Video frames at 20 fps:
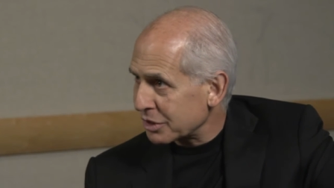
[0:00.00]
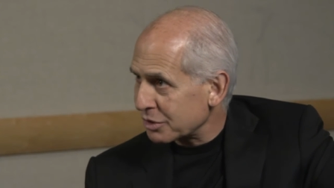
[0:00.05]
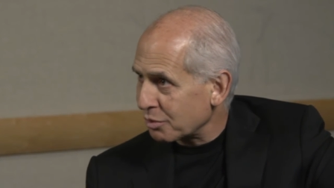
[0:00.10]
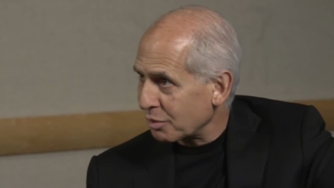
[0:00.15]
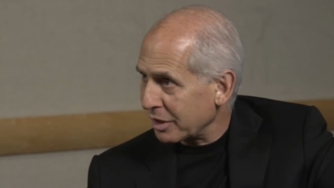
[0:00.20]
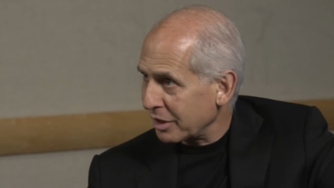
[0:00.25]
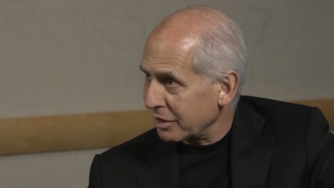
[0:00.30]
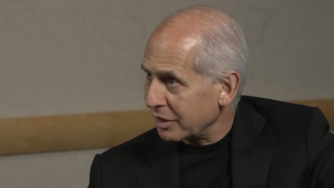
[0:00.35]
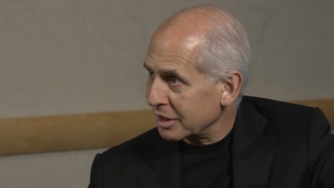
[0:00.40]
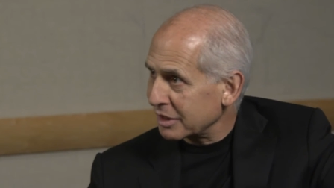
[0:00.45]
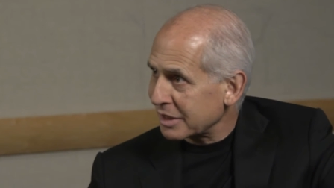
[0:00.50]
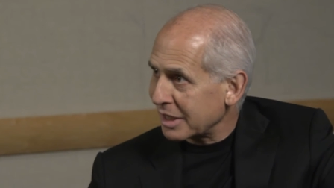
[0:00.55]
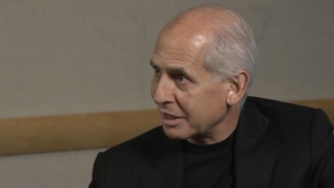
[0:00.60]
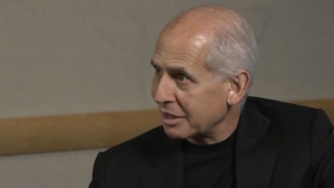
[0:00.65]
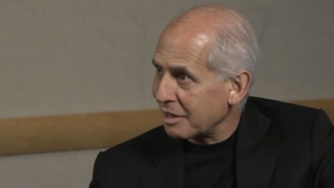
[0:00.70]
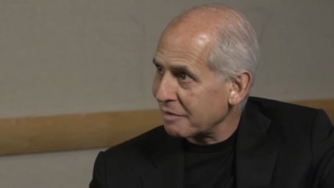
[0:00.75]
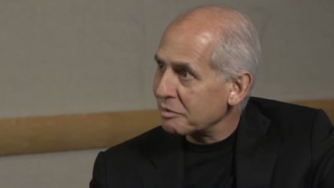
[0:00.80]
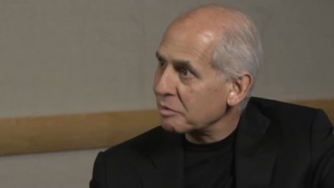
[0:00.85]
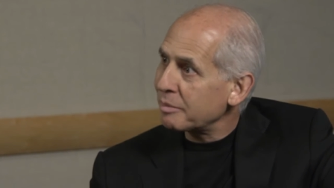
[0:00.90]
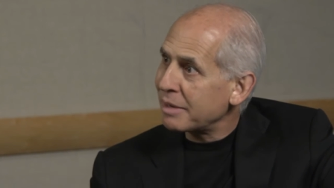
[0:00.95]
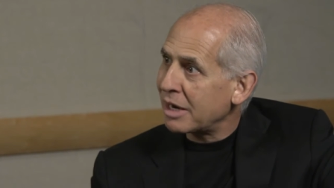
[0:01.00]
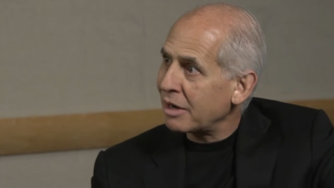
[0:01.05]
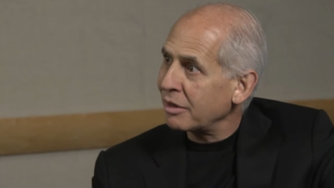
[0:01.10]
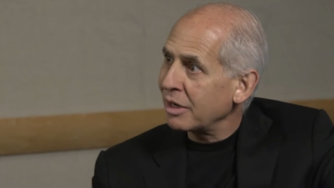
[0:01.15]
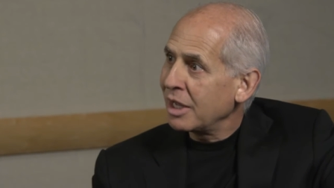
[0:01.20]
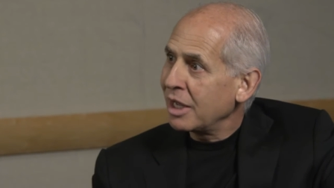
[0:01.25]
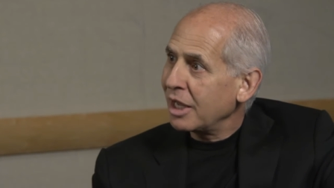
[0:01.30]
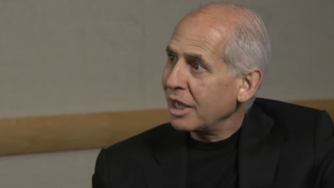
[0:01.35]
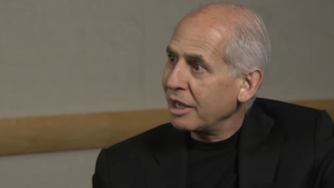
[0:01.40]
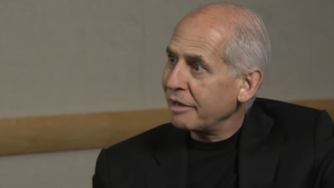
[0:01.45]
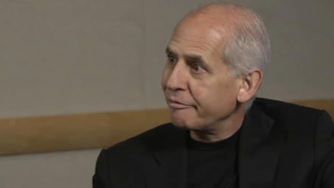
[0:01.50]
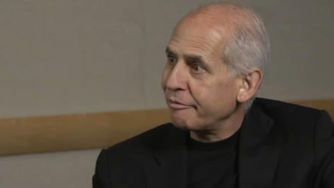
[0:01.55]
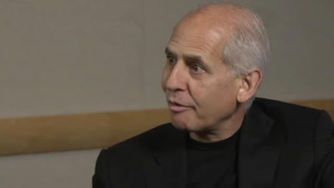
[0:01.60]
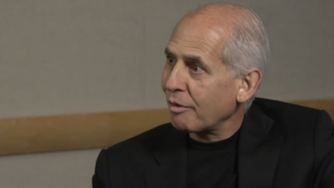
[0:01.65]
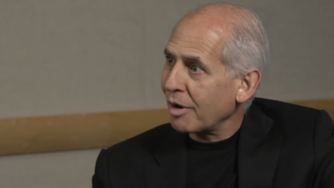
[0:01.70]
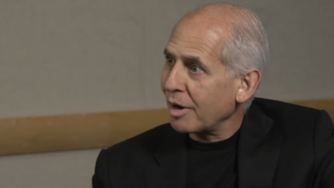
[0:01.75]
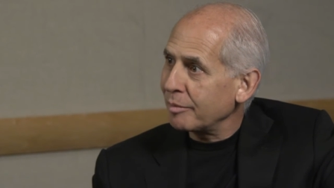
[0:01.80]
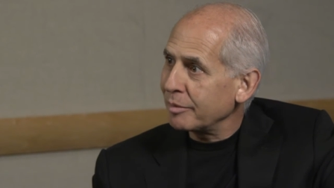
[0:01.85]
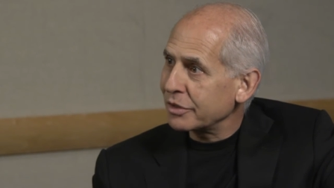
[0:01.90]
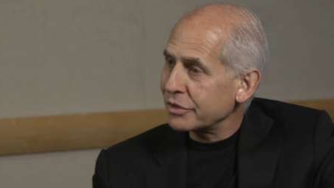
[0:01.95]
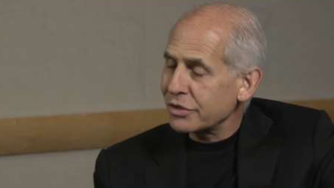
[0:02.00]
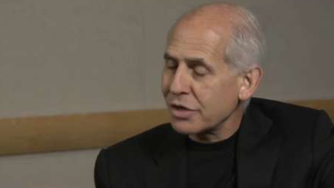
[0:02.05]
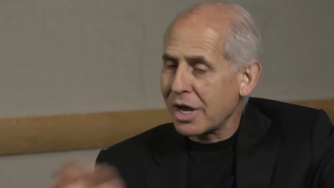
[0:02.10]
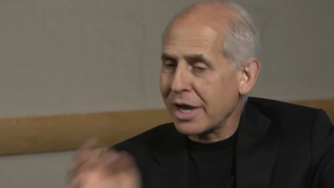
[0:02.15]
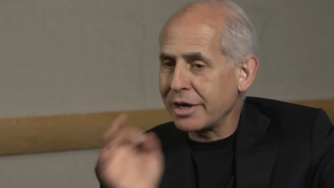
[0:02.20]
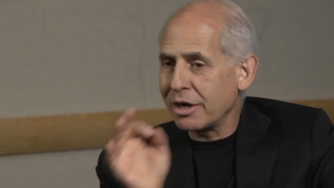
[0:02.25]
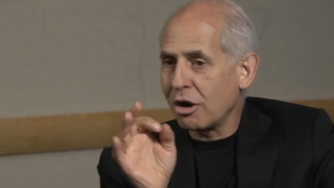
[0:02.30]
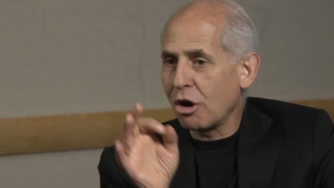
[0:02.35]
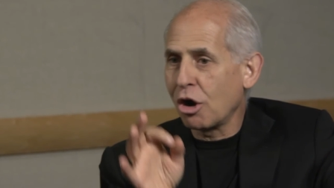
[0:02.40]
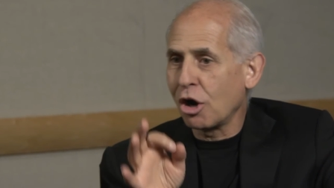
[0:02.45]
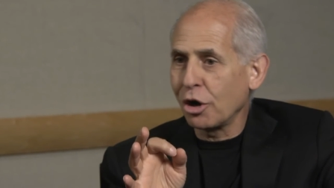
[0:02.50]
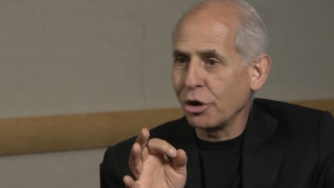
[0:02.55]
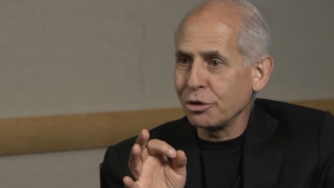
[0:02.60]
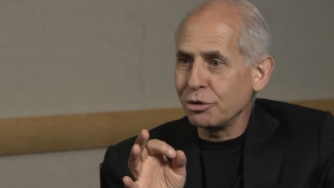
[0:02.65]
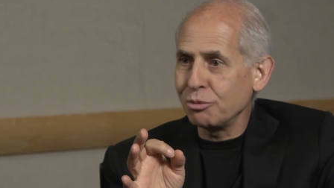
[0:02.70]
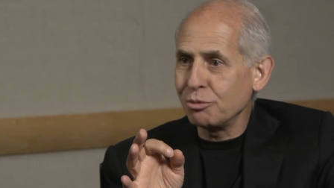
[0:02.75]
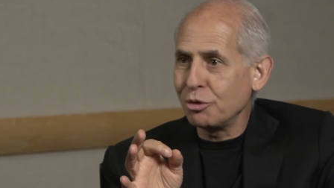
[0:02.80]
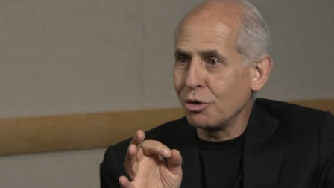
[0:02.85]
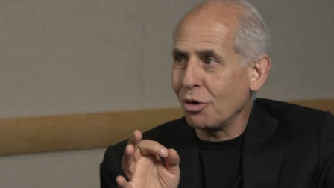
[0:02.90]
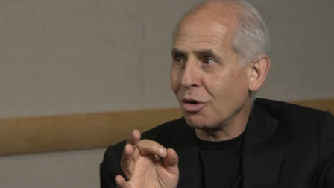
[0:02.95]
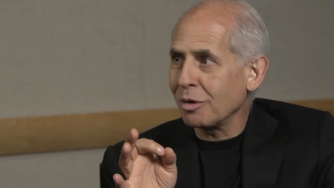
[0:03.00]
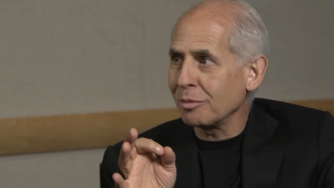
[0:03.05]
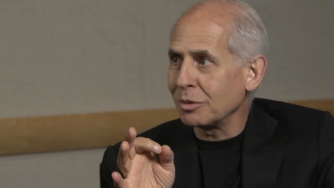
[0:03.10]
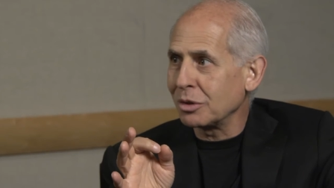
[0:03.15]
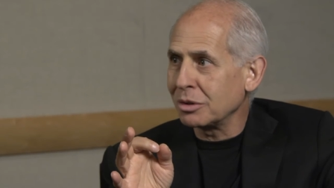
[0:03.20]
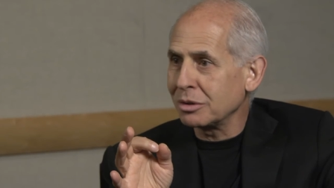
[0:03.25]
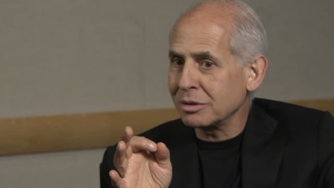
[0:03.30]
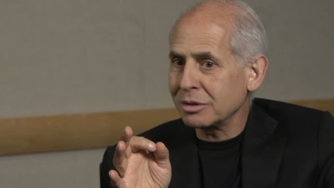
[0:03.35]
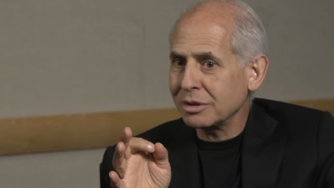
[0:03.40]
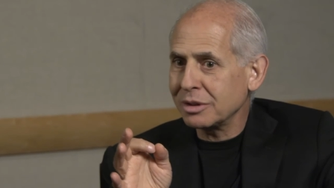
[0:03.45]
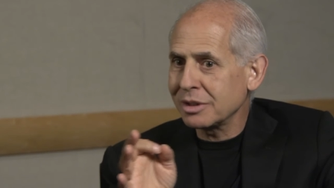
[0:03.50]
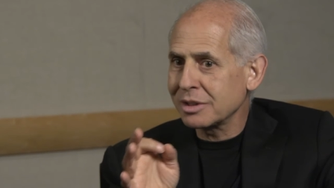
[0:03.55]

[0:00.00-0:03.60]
It's one of the things I love about A four M. It's not, are you normal?